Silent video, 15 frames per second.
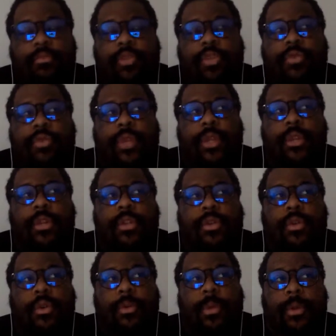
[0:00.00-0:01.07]
just reading the
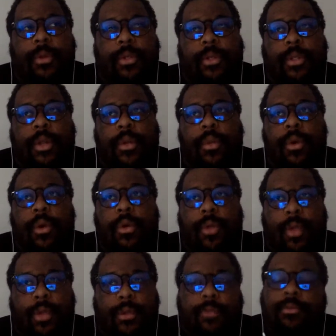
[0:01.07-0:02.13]
script, I was just like, whoa,
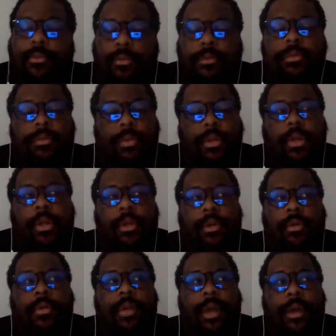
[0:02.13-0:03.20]
like, you know,
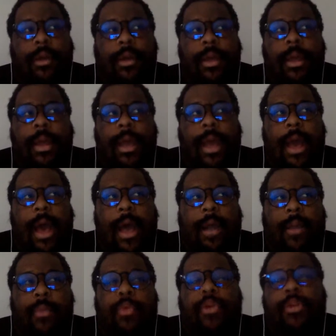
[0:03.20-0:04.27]
I
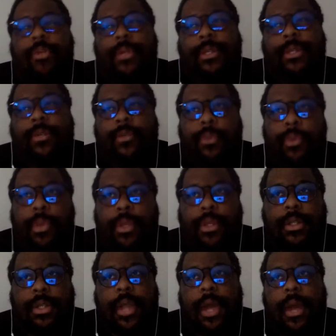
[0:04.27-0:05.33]
can push myself to be
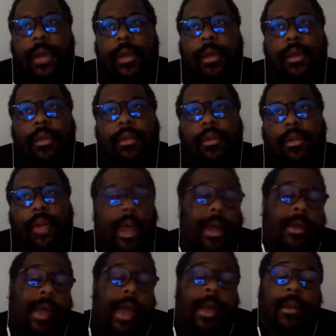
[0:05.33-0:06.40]
this guy. And I
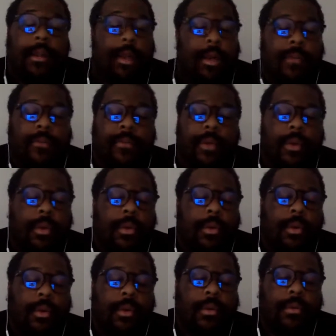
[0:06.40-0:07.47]
had a lot of fun
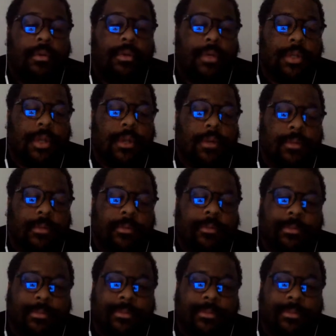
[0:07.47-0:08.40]
doing it. So,